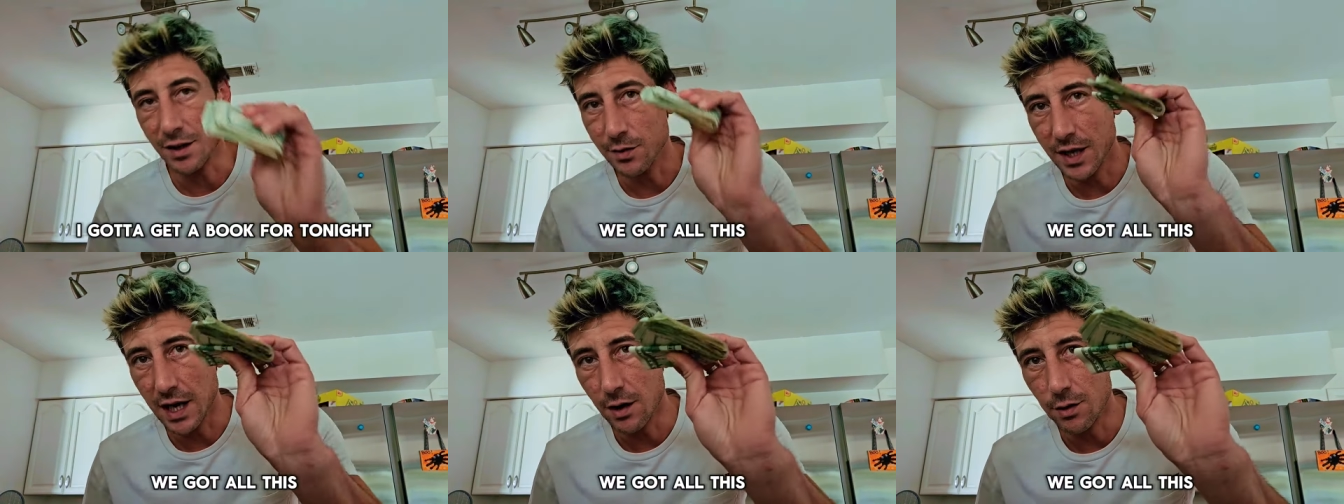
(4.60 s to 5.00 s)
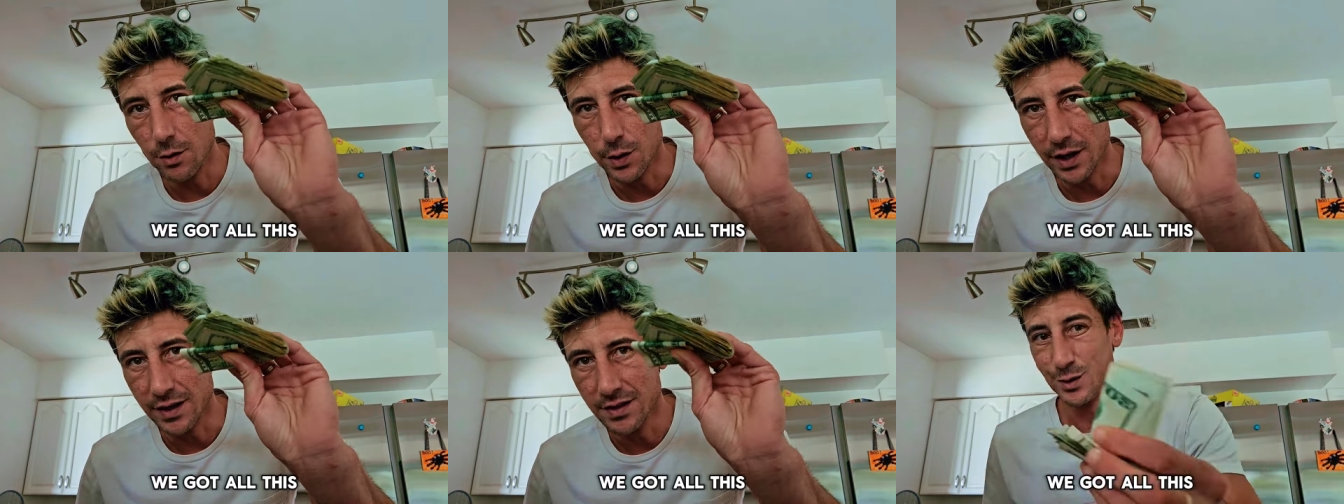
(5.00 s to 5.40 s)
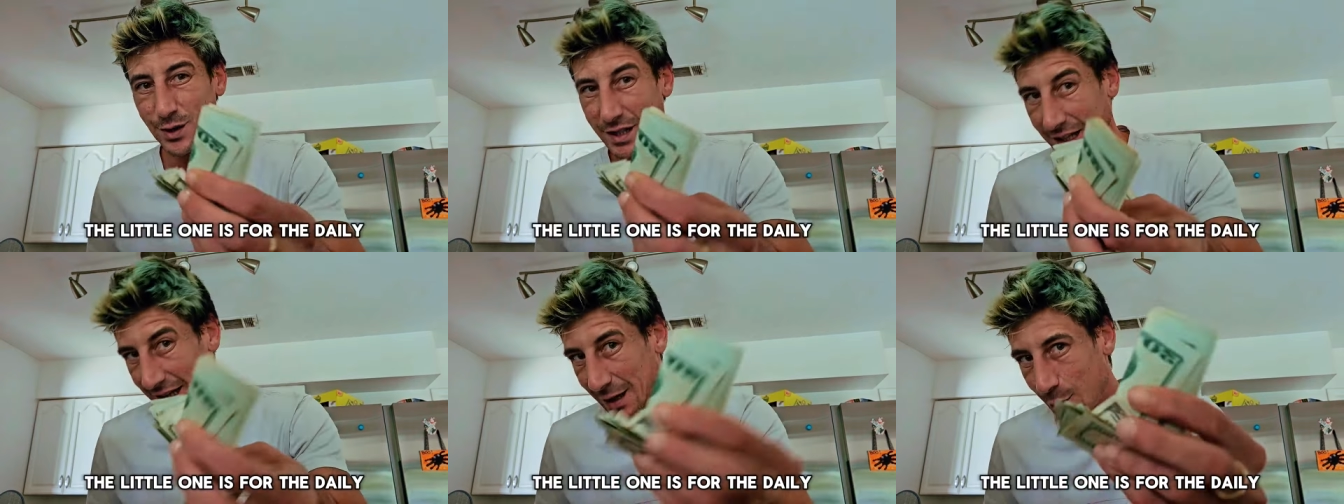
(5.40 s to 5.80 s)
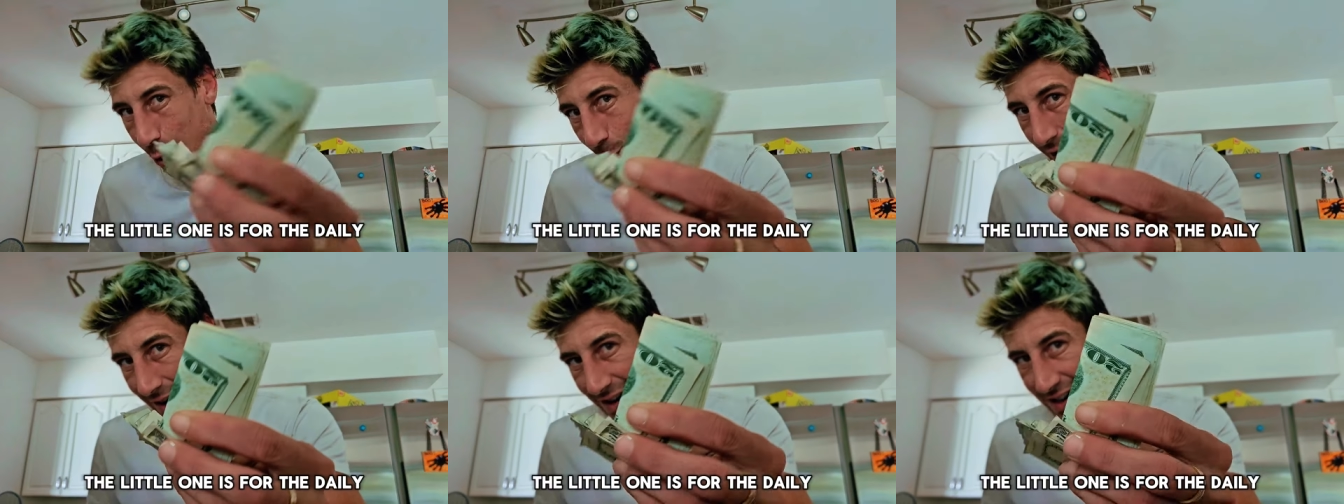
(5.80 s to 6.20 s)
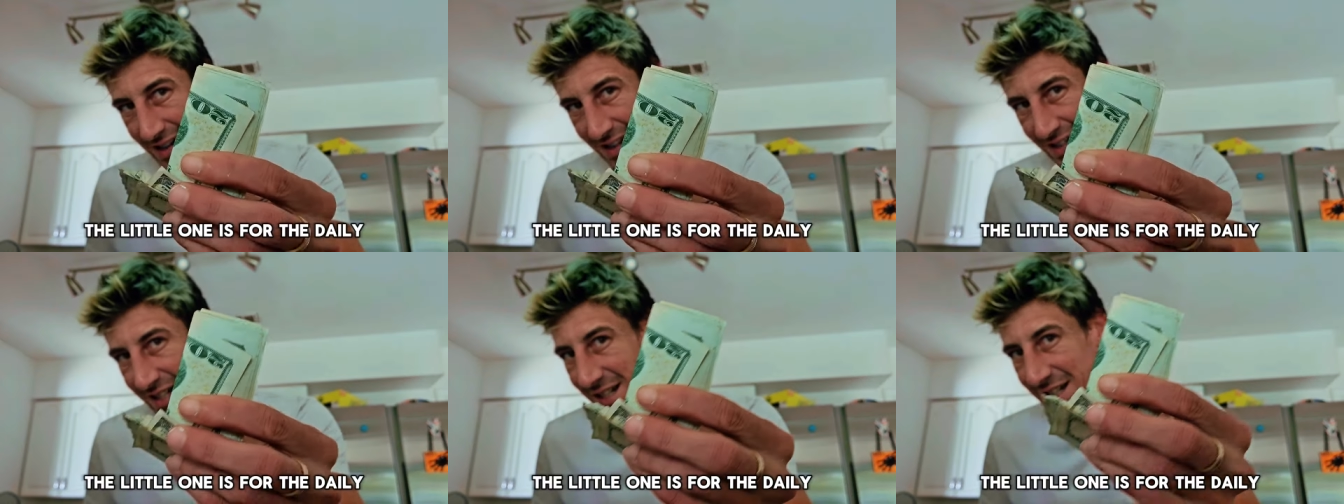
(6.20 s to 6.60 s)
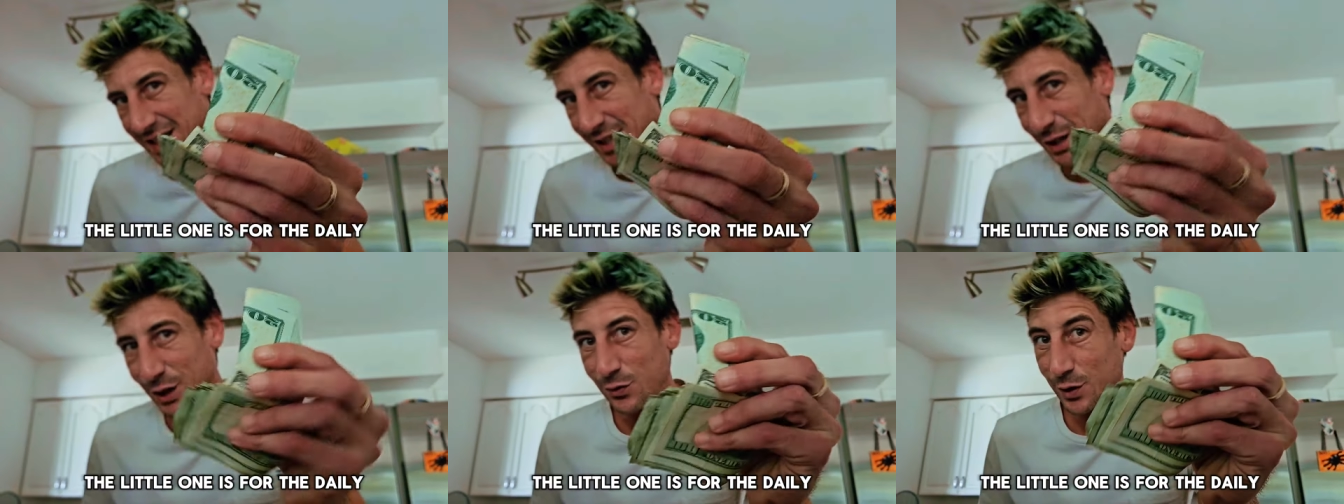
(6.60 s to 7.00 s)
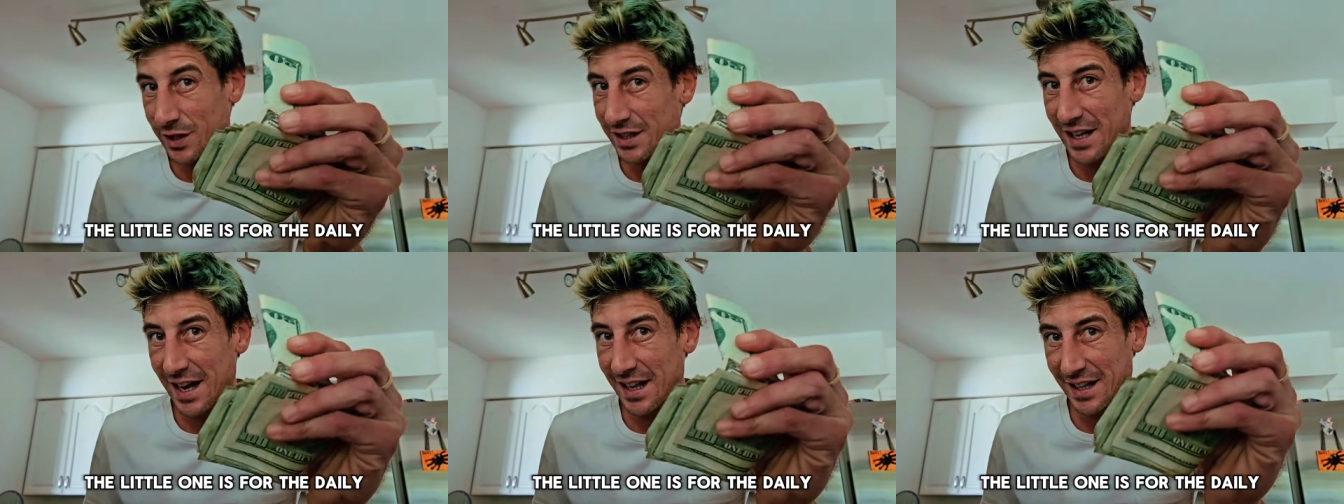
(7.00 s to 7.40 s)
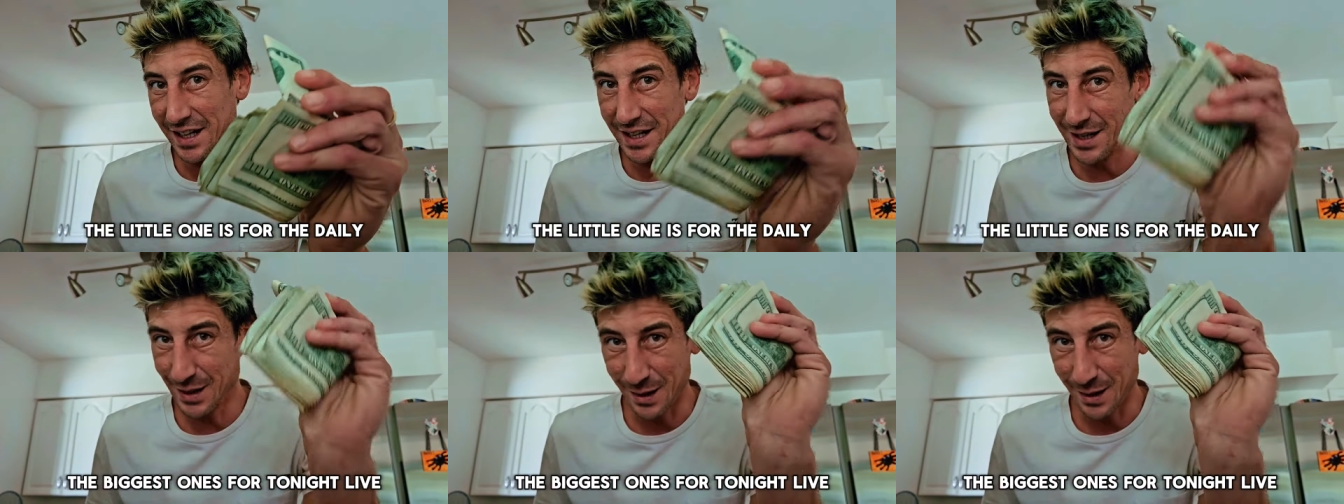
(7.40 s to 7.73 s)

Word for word: We got all this. the little one is for the daily.